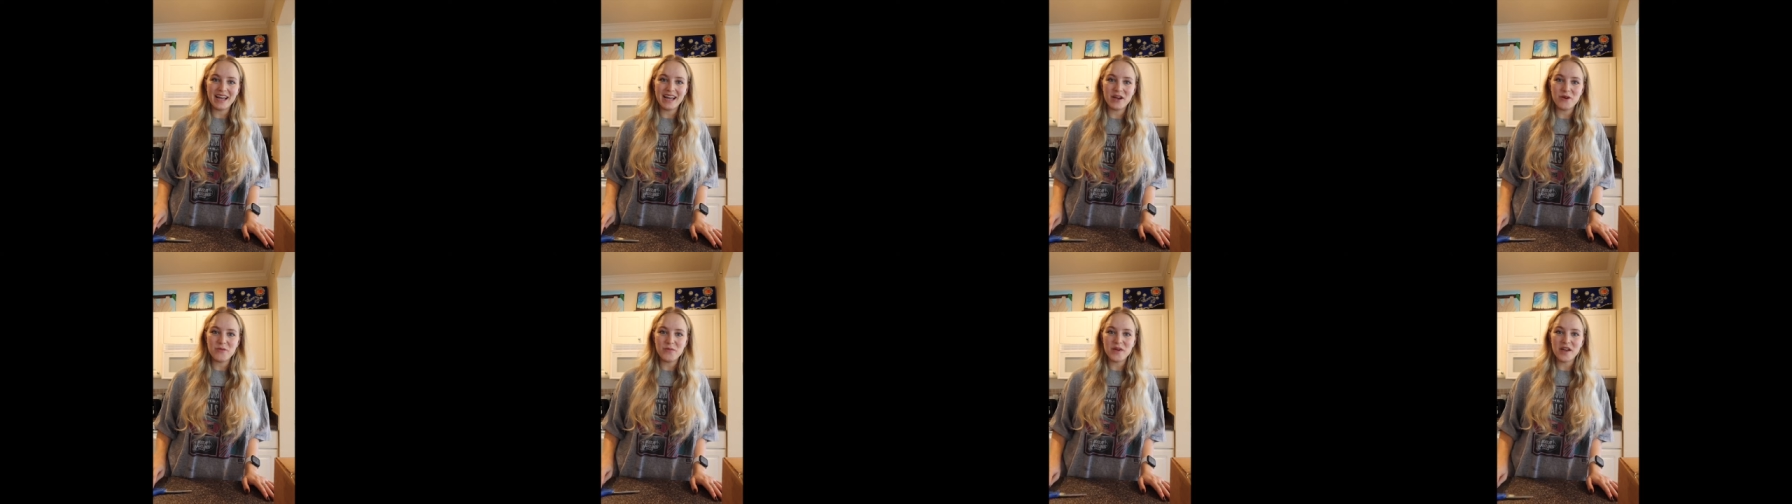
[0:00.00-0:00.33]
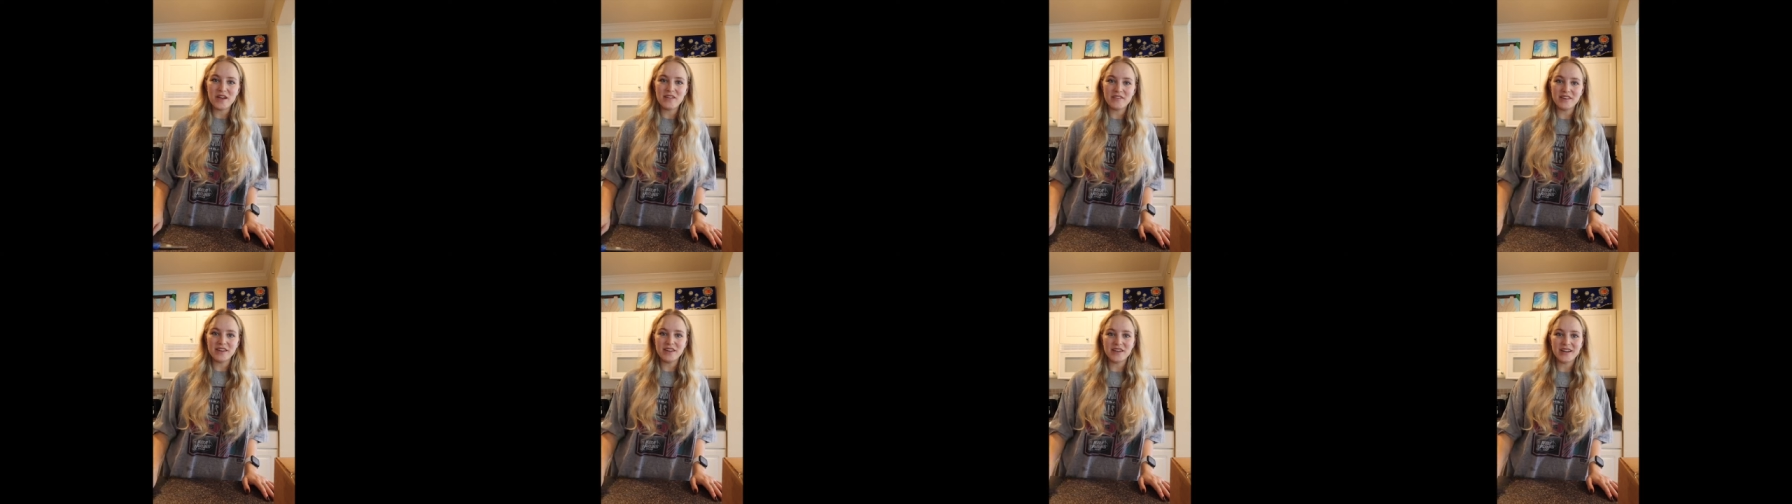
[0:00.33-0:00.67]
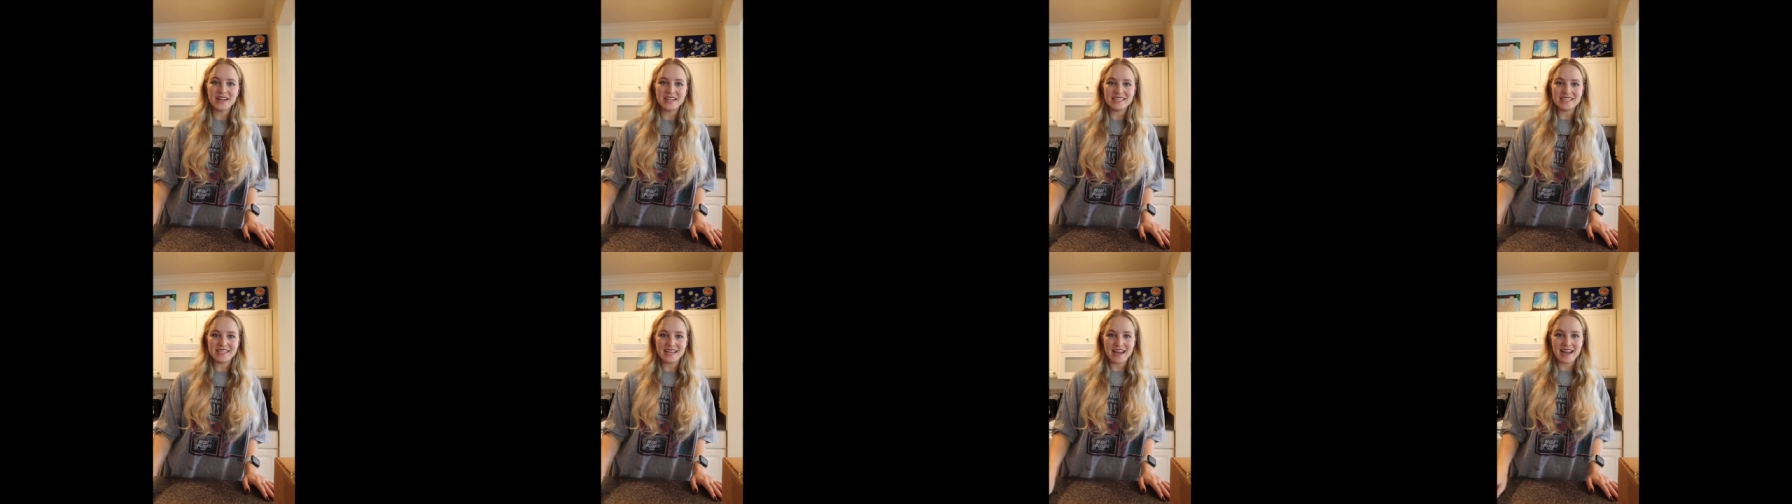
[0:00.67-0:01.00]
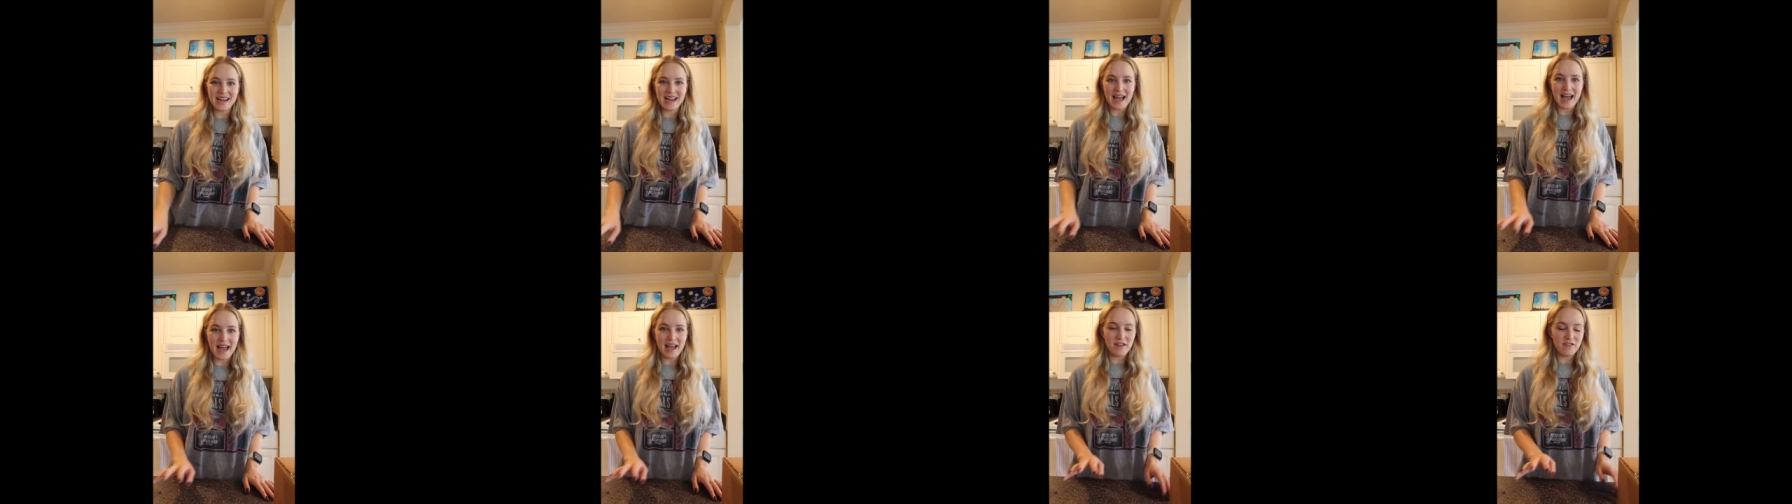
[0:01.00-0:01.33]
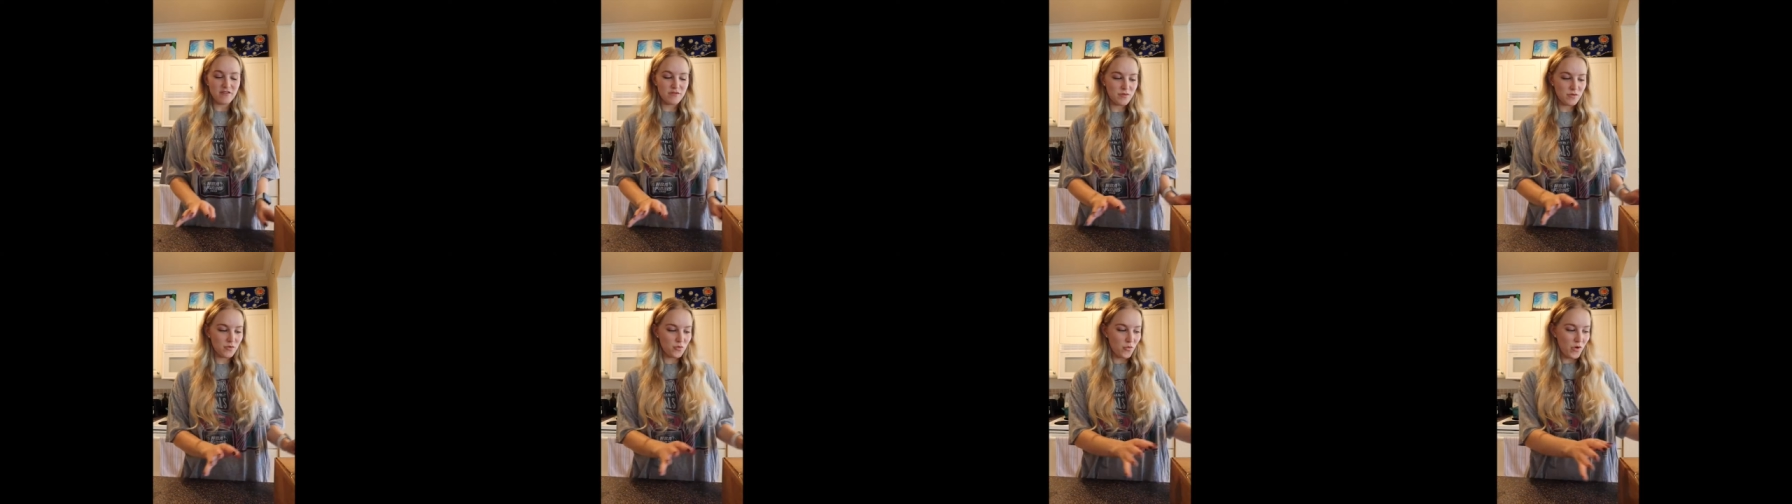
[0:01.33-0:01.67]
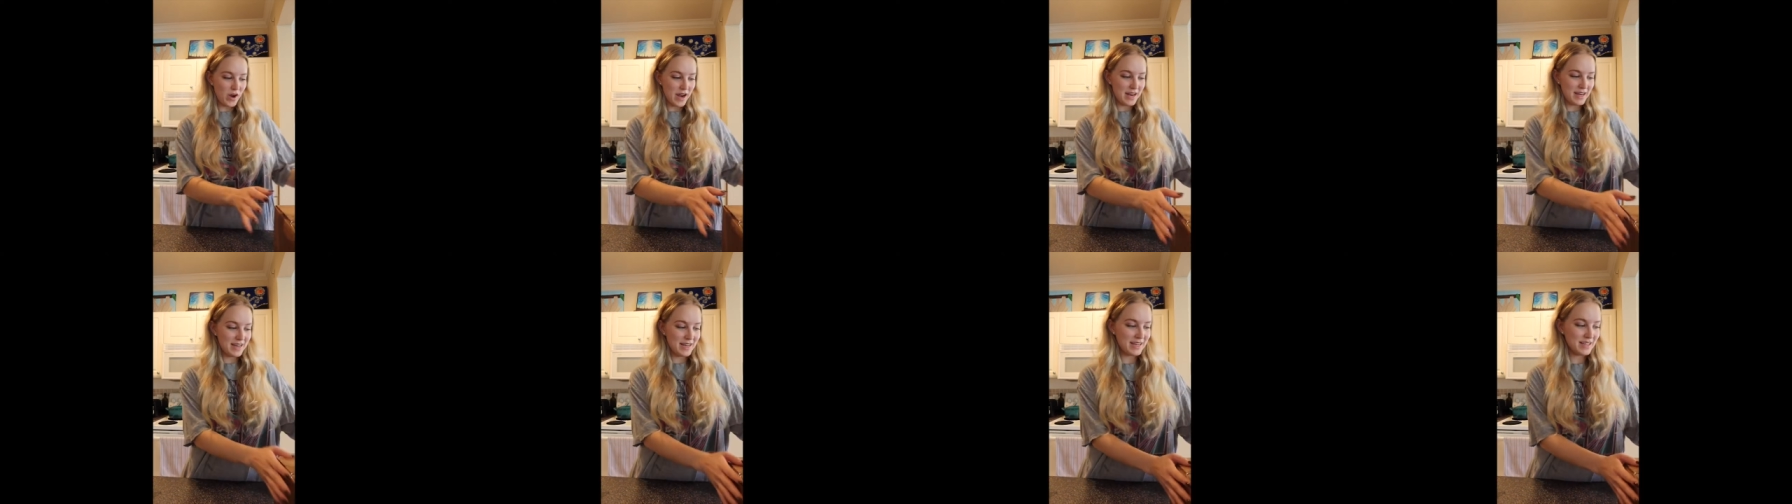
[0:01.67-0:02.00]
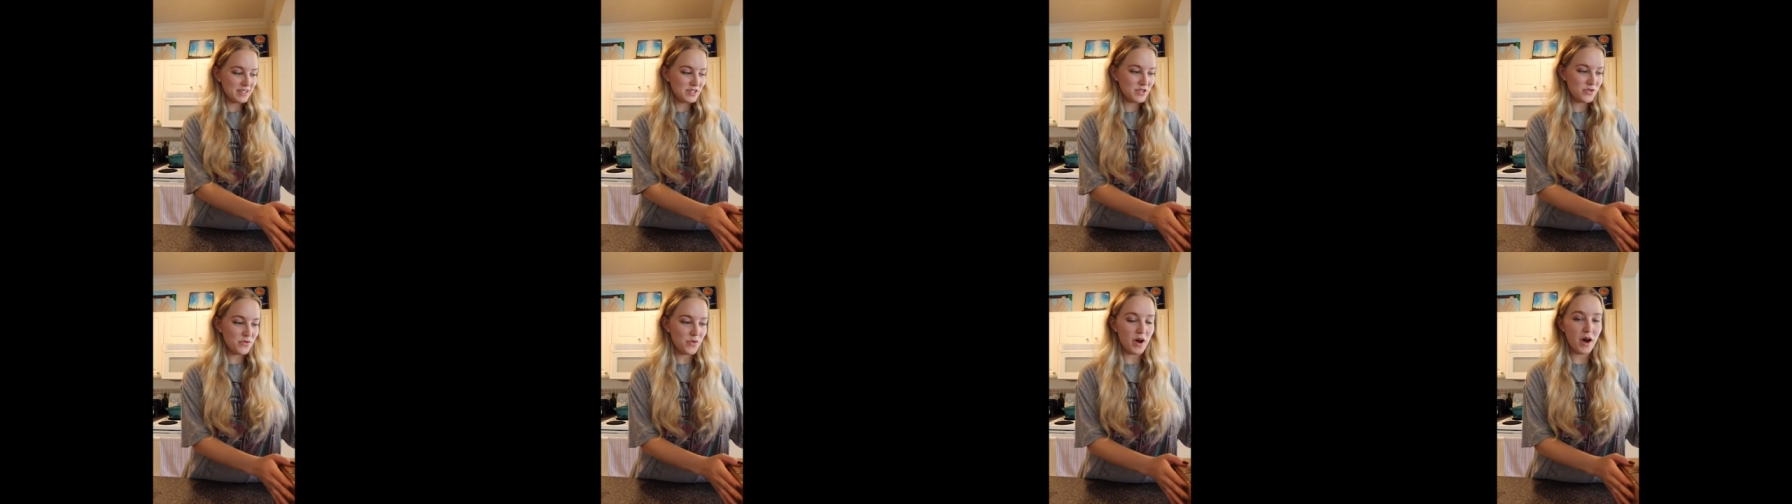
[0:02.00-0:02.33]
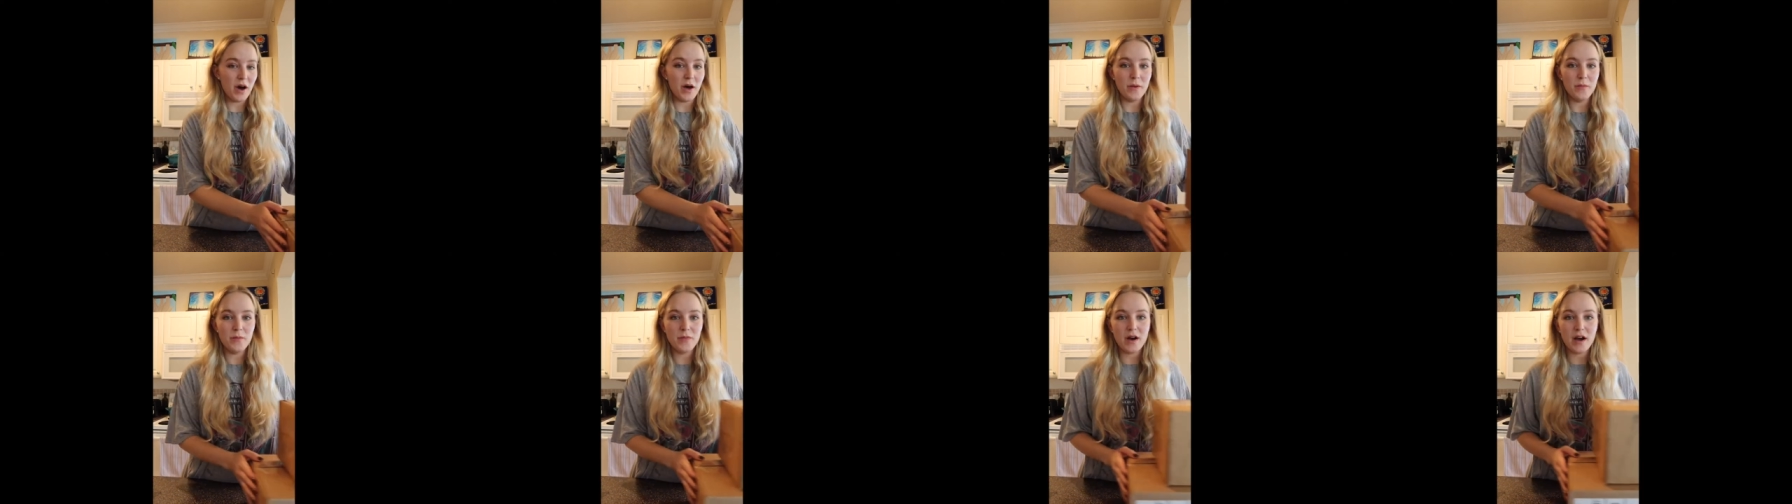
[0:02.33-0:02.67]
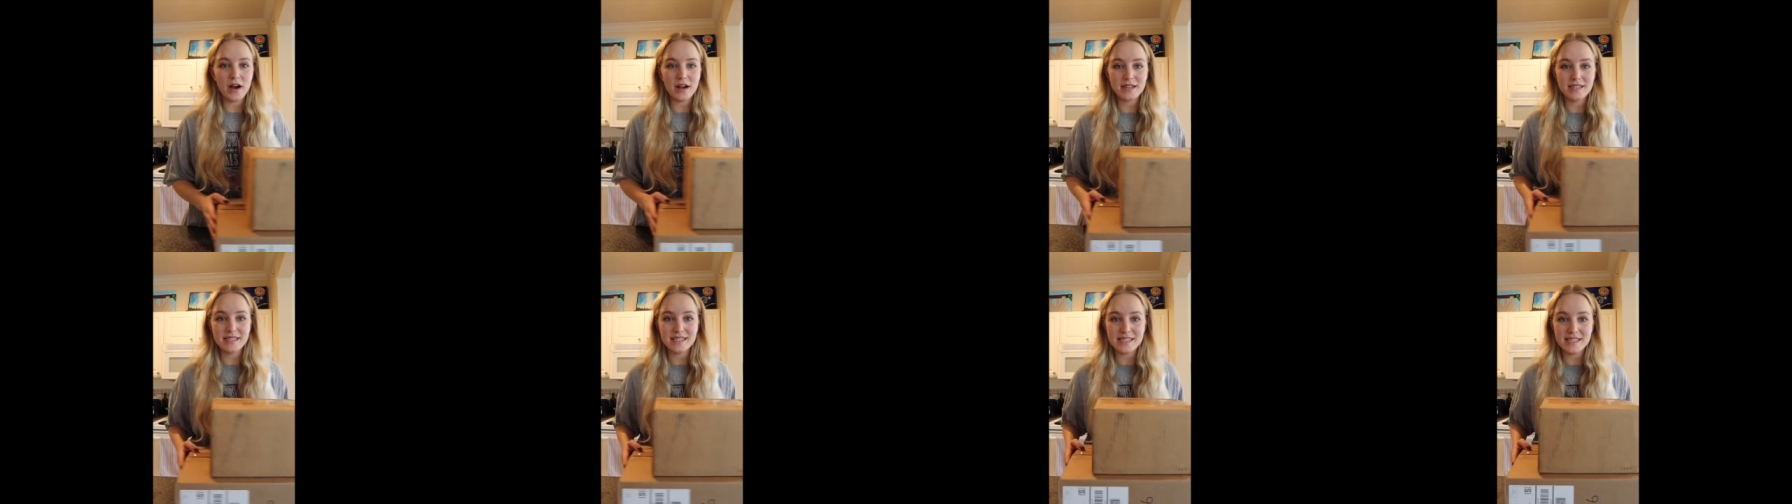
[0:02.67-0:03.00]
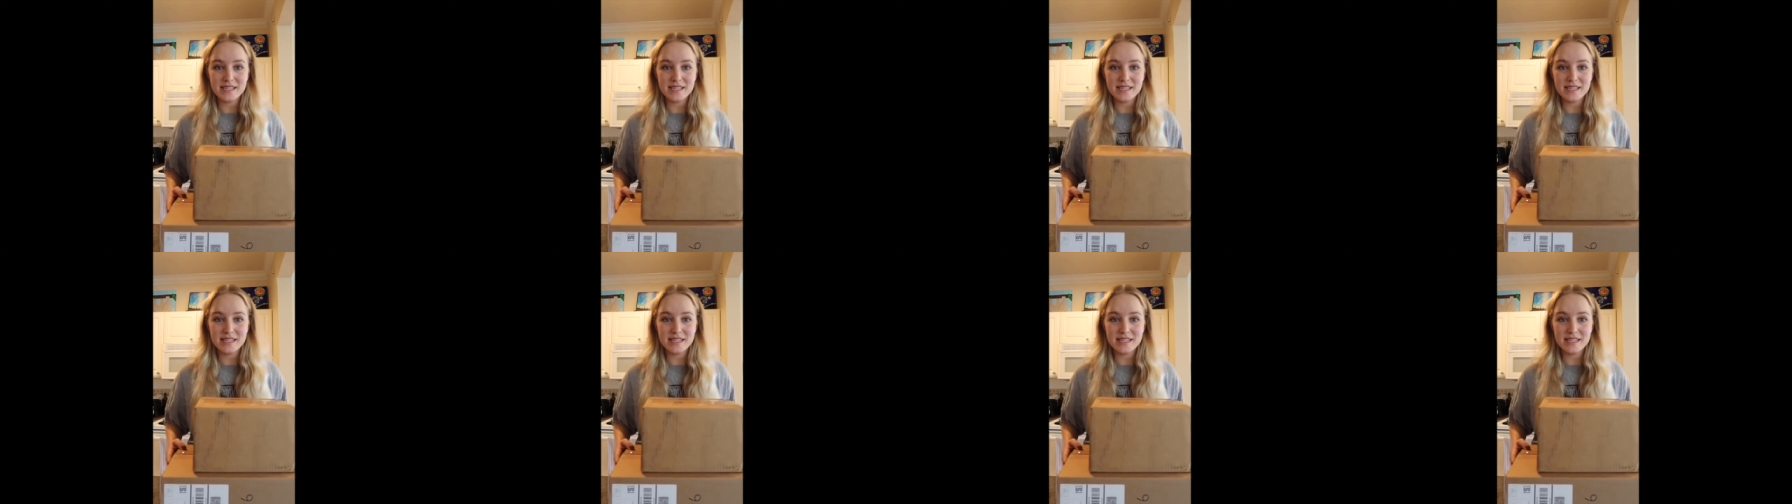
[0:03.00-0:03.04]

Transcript: I hope you're having a great day. I have been waiting to unbox